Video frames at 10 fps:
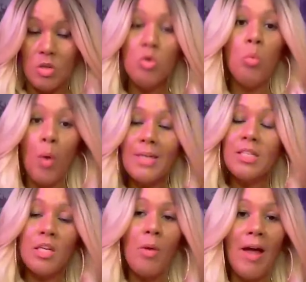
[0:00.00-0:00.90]
You want
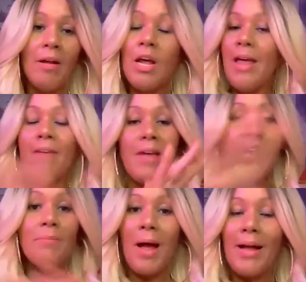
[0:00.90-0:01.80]
to know, if
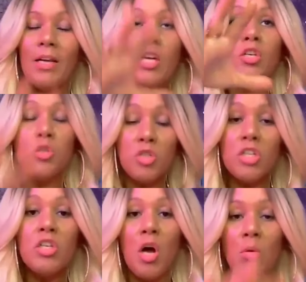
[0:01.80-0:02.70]
anybody, you
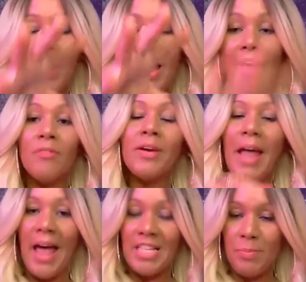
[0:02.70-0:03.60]
should know
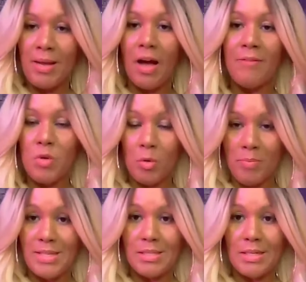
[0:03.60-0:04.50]
every aspect of your
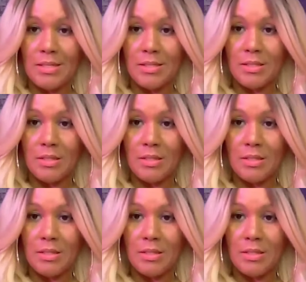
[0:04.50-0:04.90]
business.